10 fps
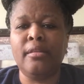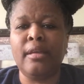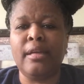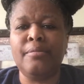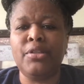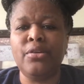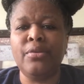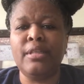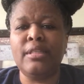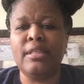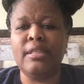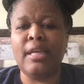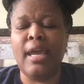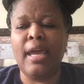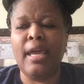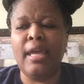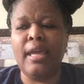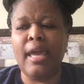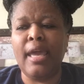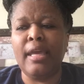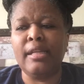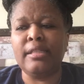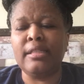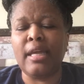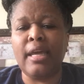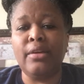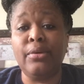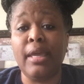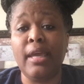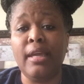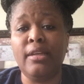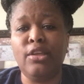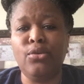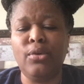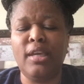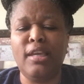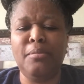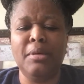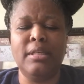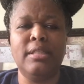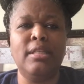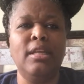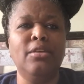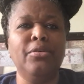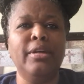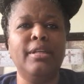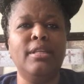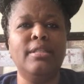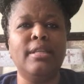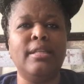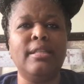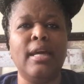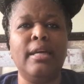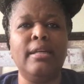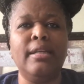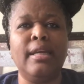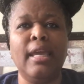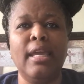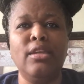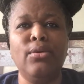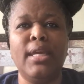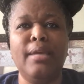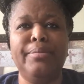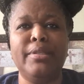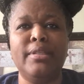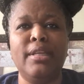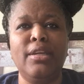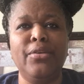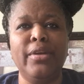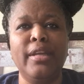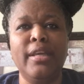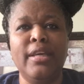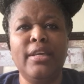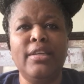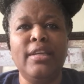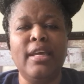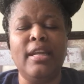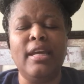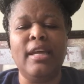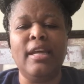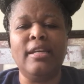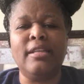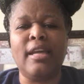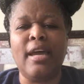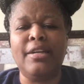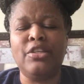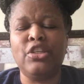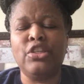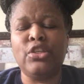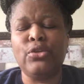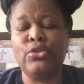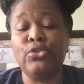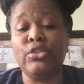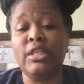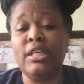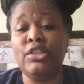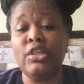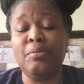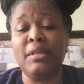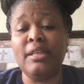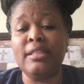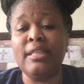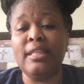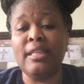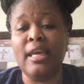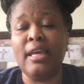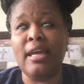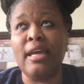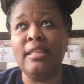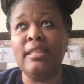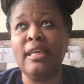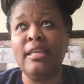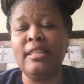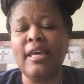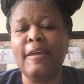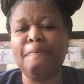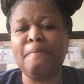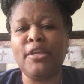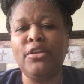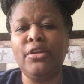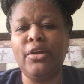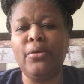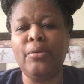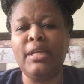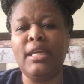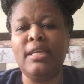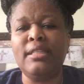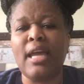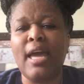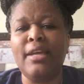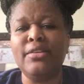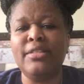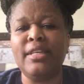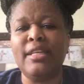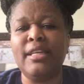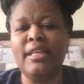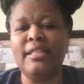that I'm doing today, and it's titled, Can You Keep a Secret? He said, title it, Can You Keep a Secret? And God is just so strategic, because that I think that, when he titles it